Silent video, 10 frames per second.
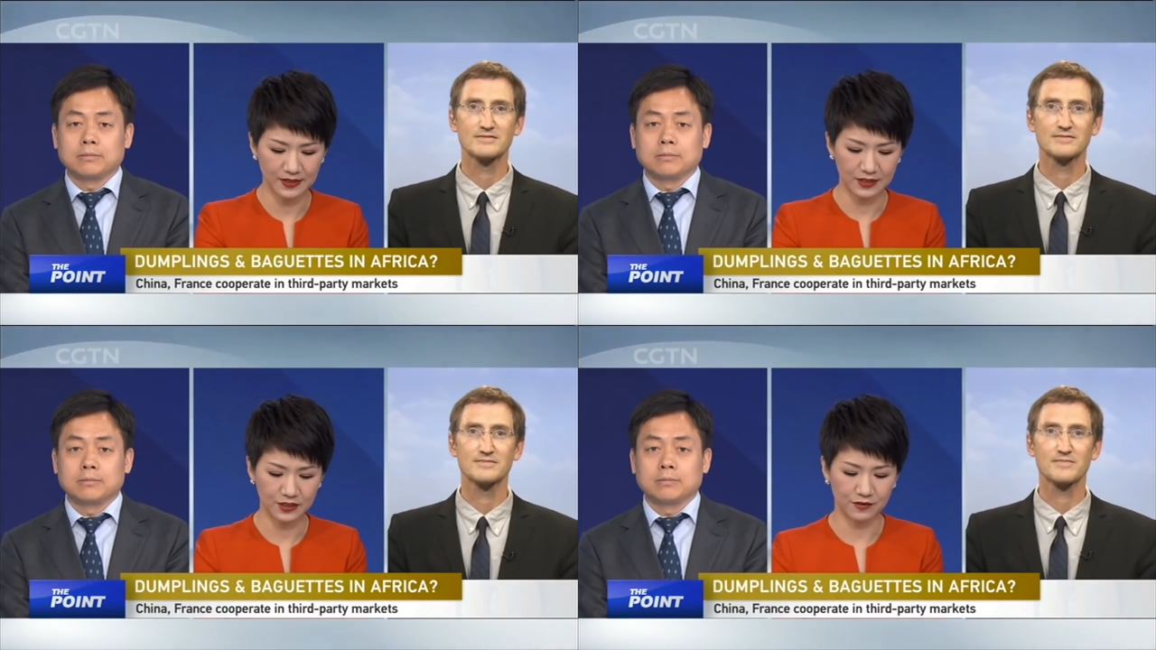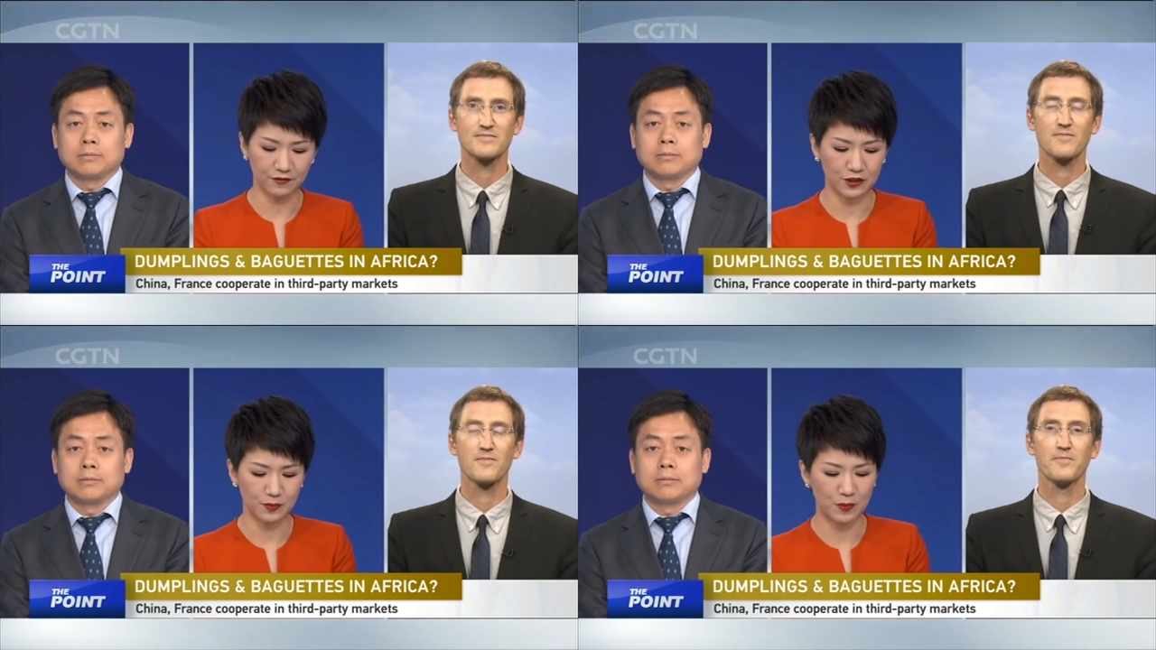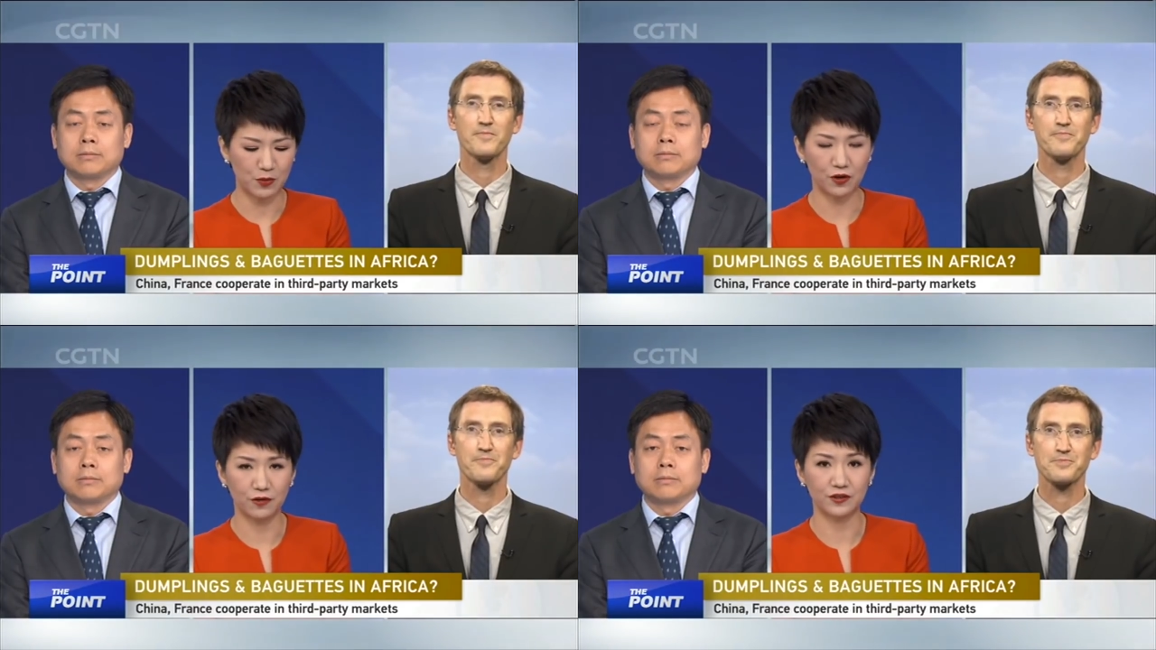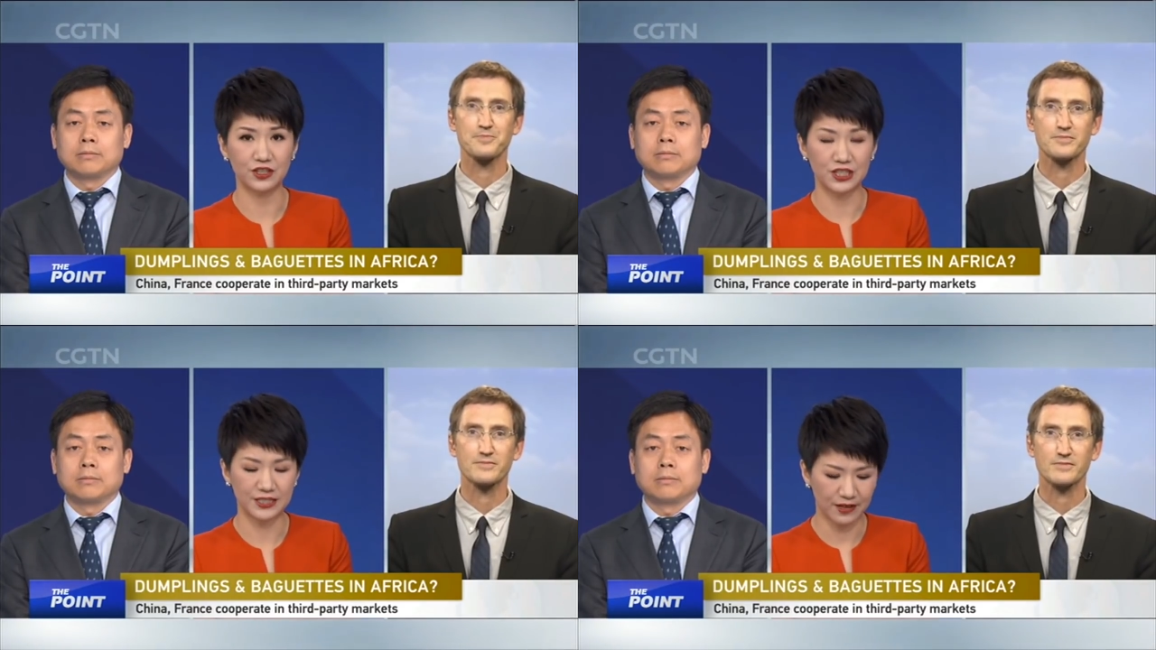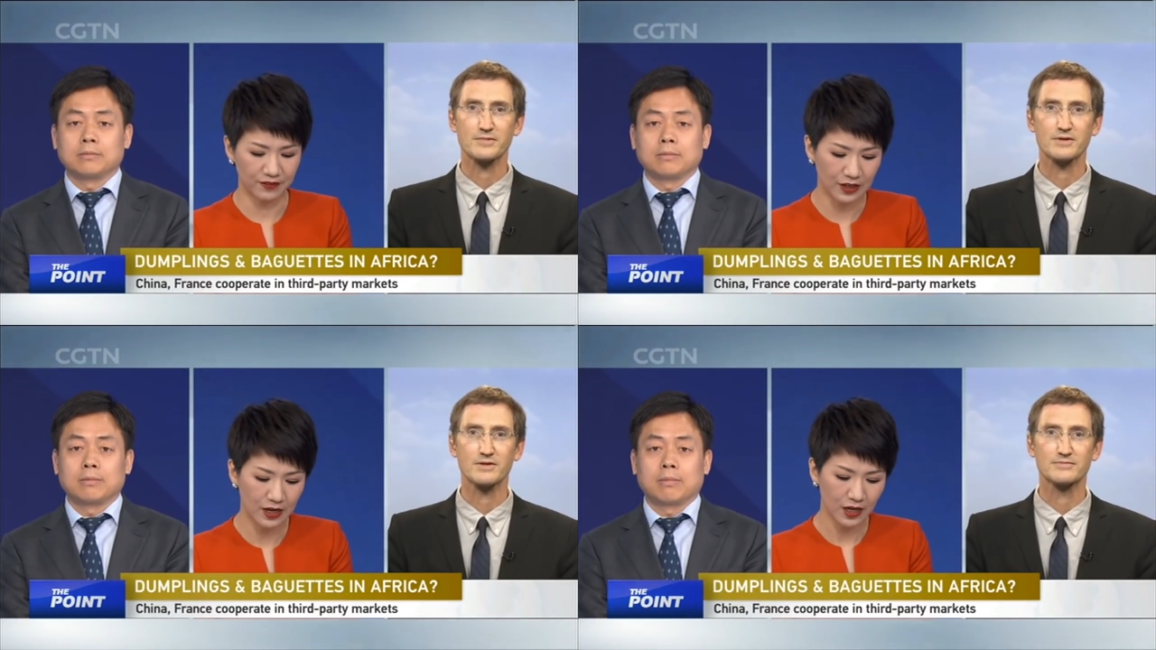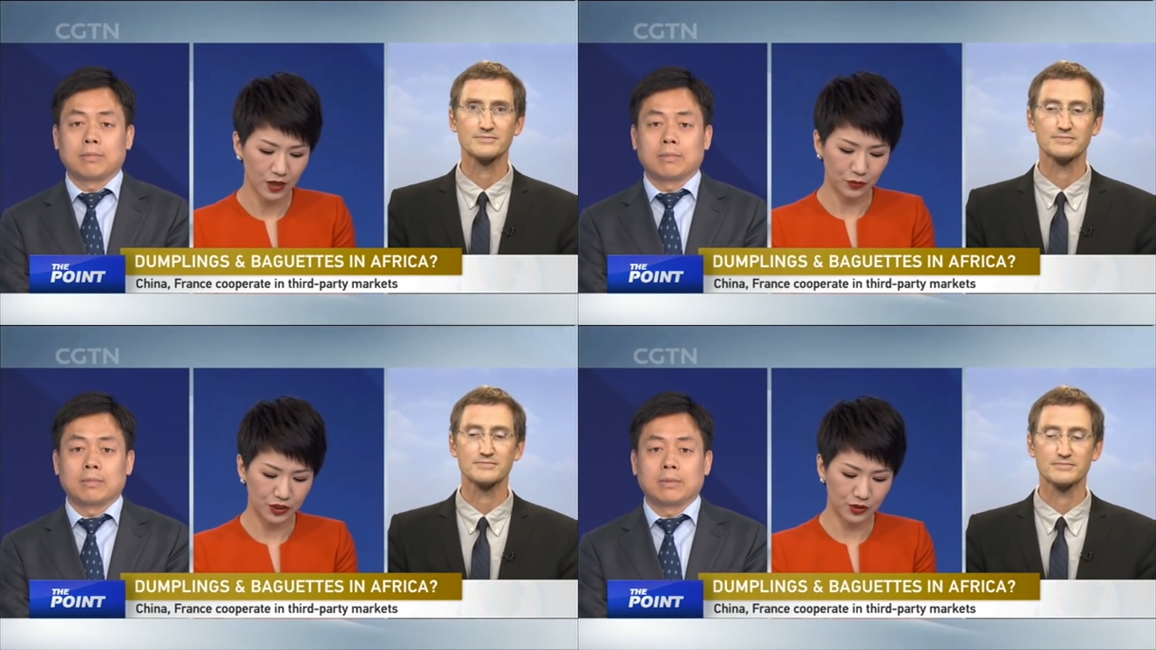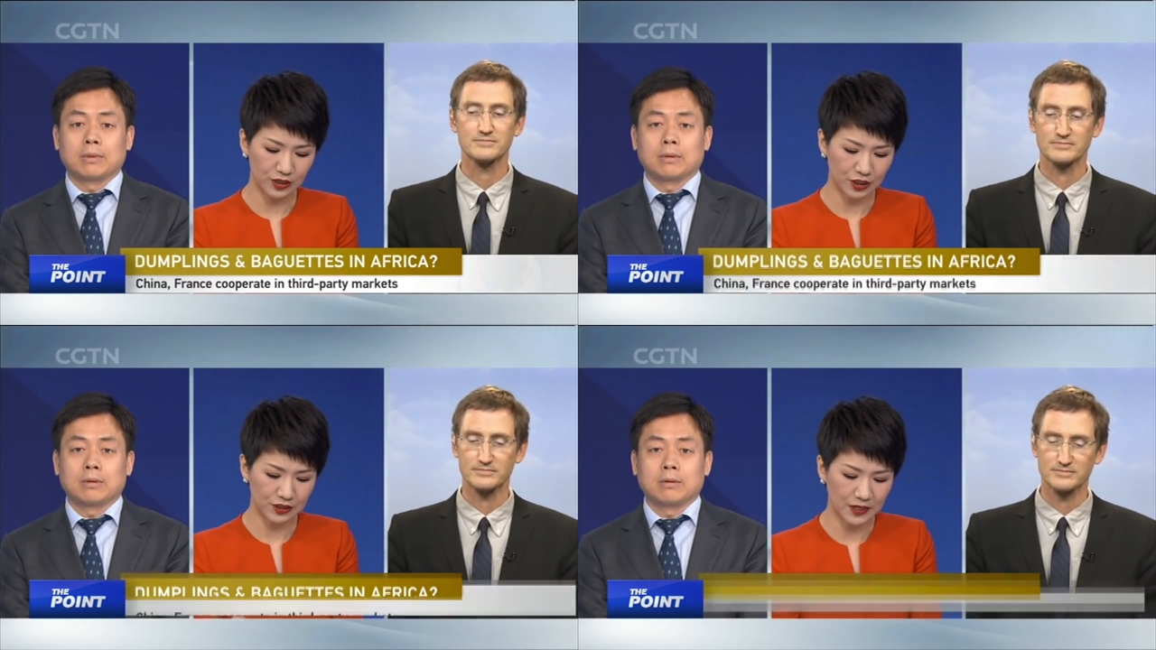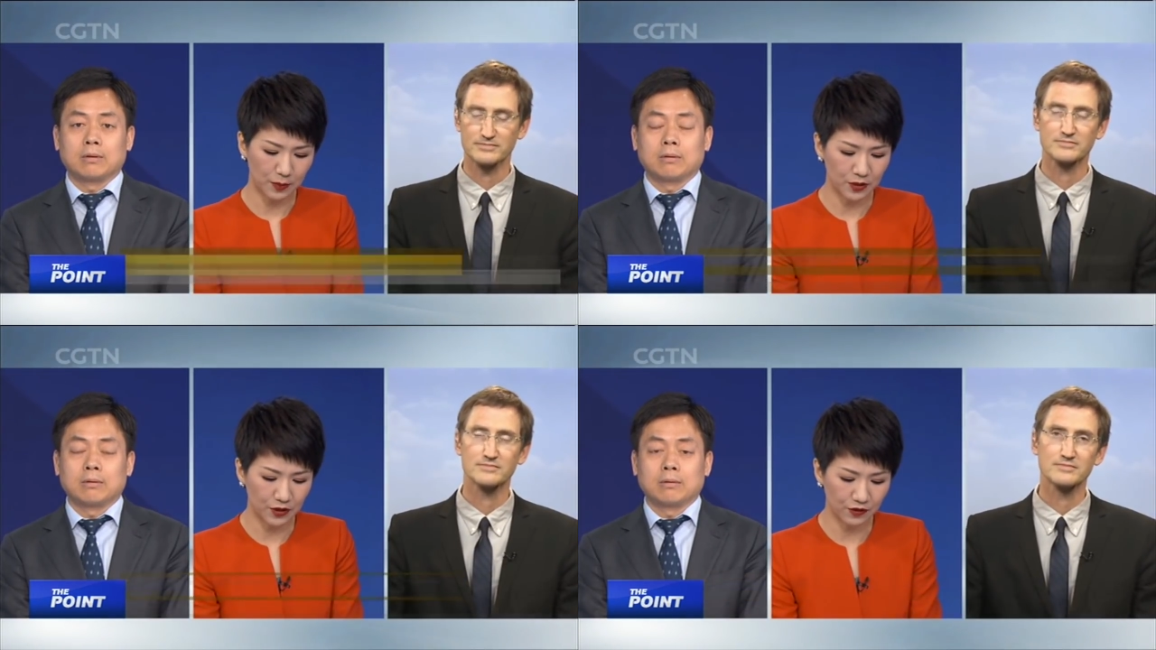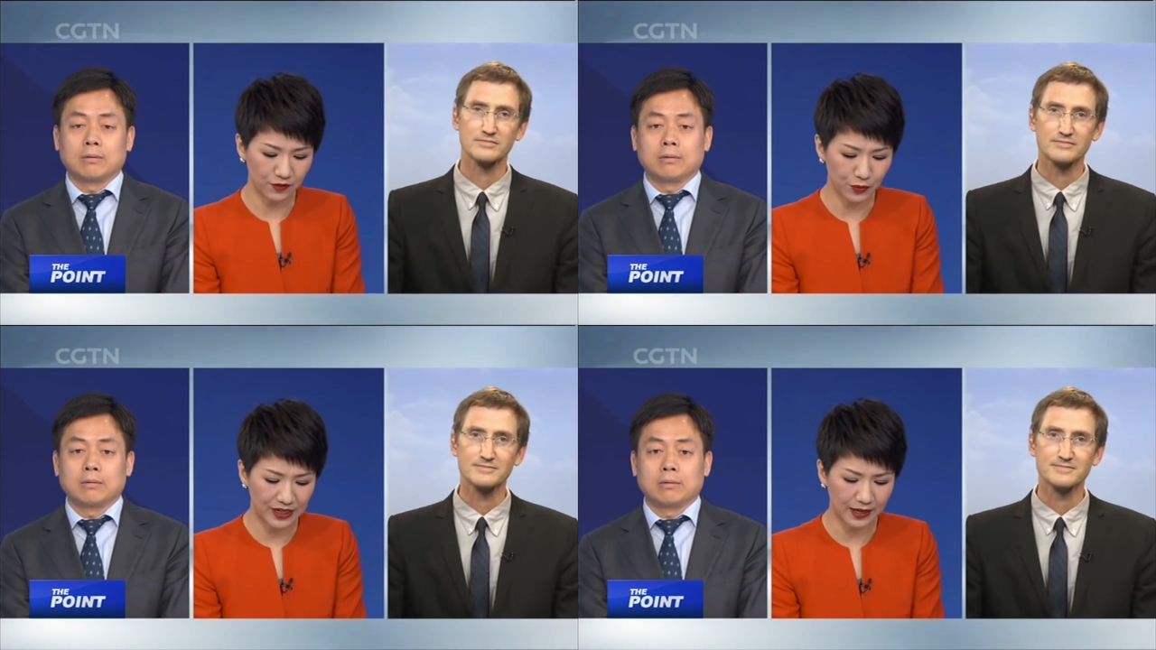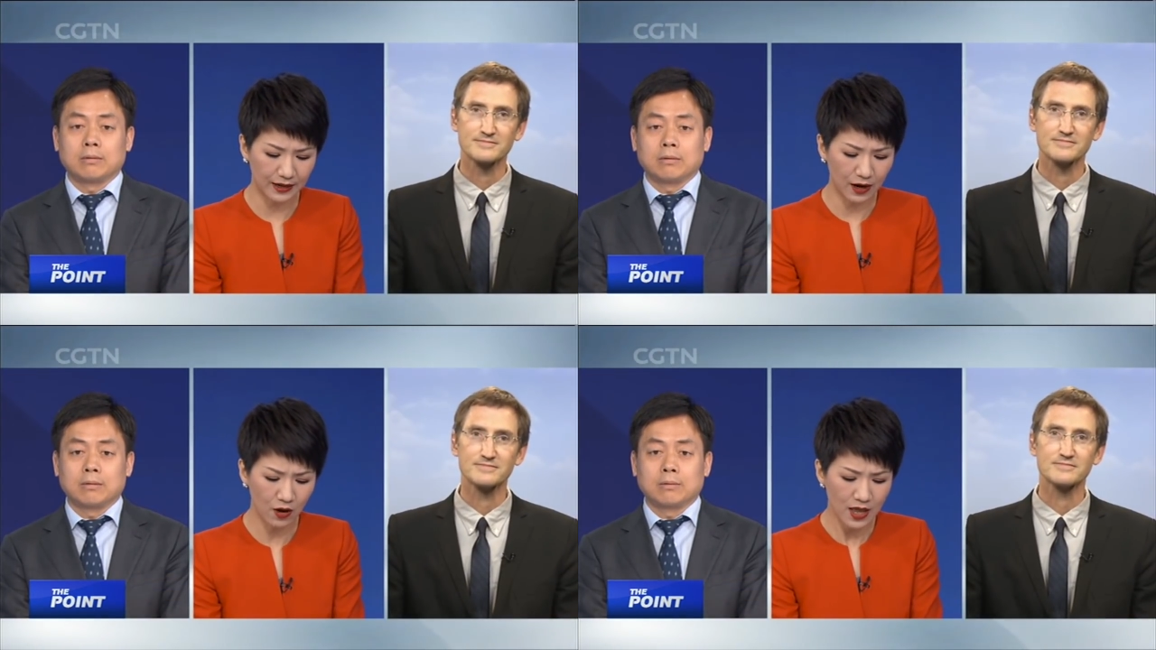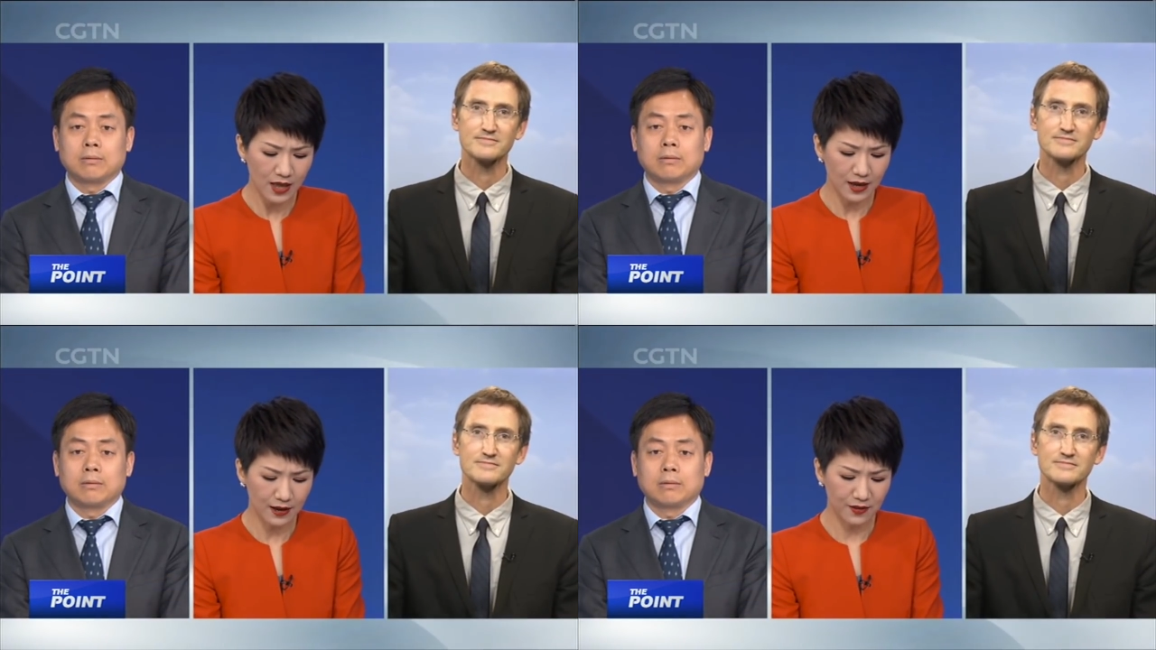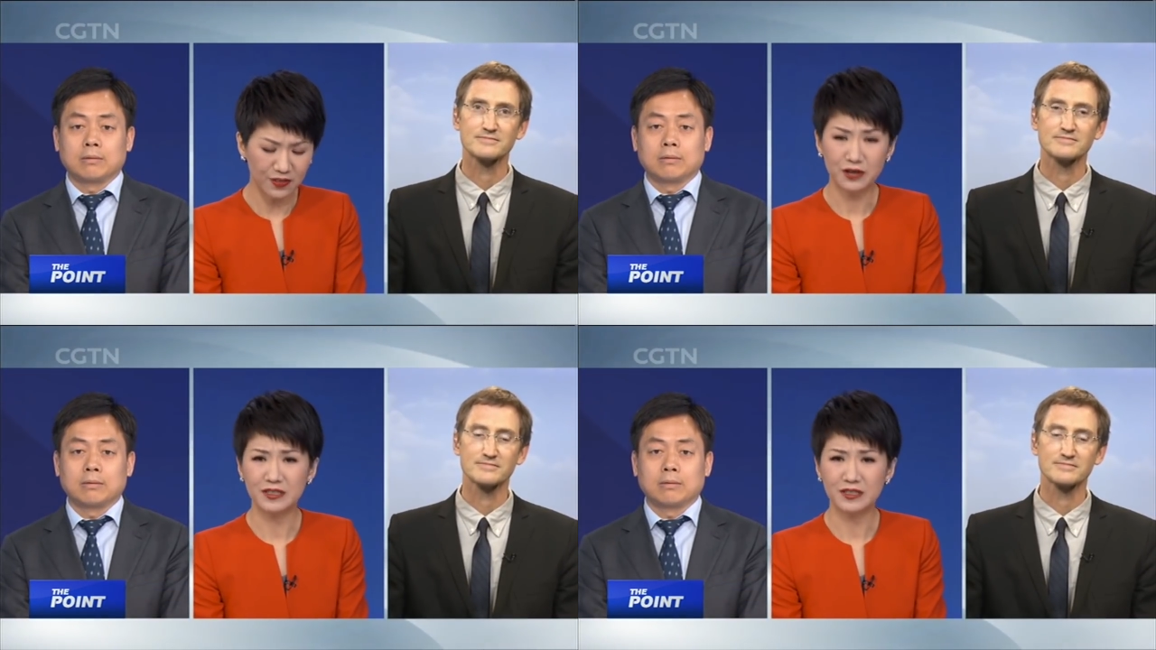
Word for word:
Speaker 1: as the first member of the G7, which just happened over the weekend. Now, there is